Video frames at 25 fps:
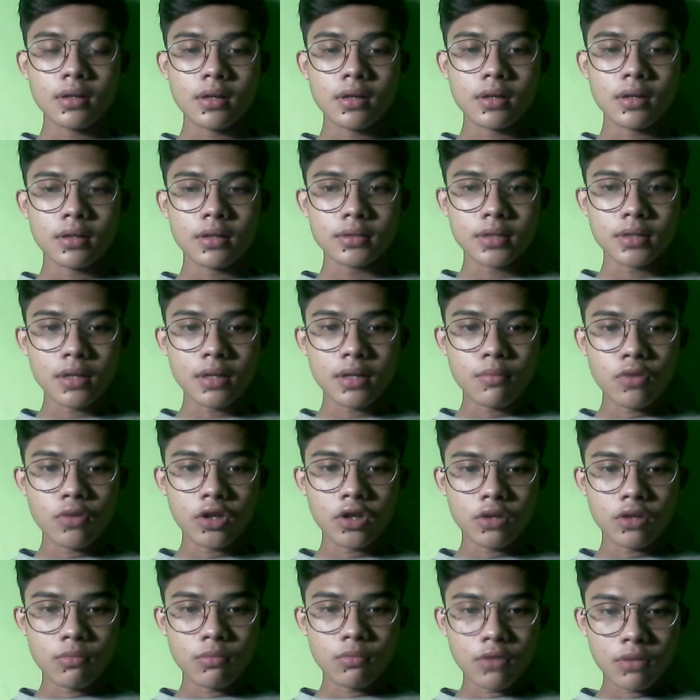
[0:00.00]

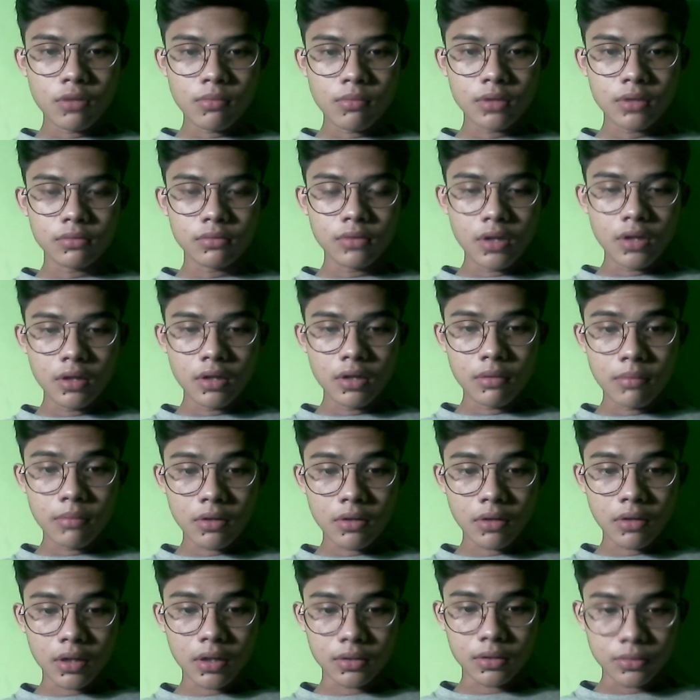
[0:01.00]
Assalamualaikum warahmatullahi
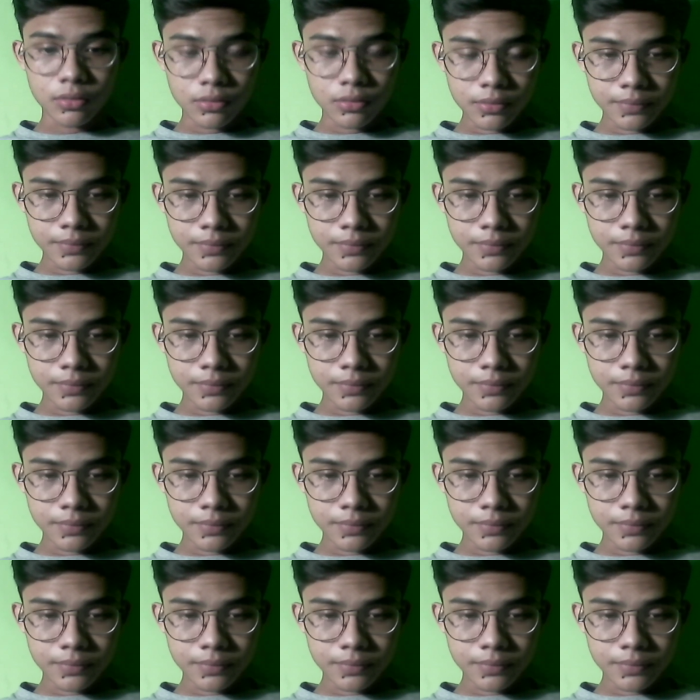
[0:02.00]
wabarakatuh.